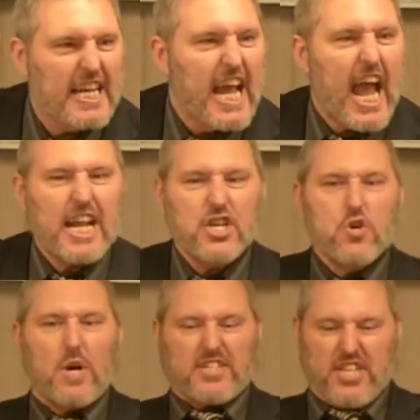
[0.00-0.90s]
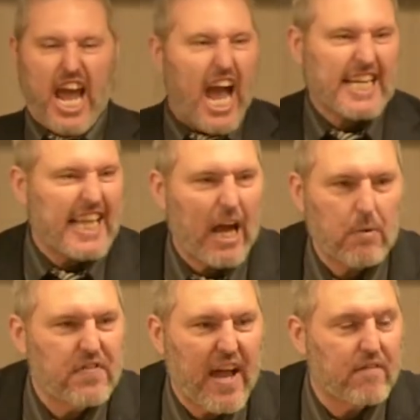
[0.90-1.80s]
and you attack that
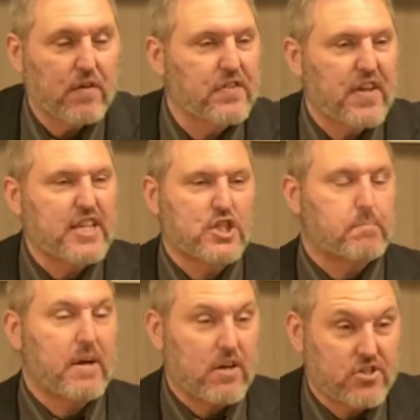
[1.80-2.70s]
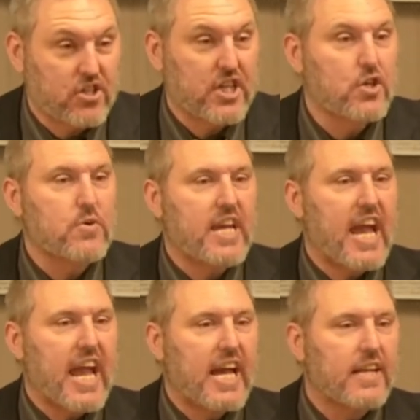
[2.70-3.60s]
with everything spiritually you
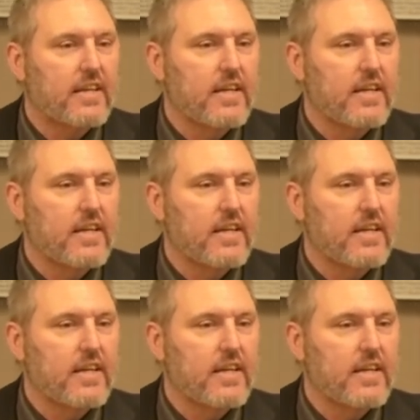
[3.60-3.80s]
can,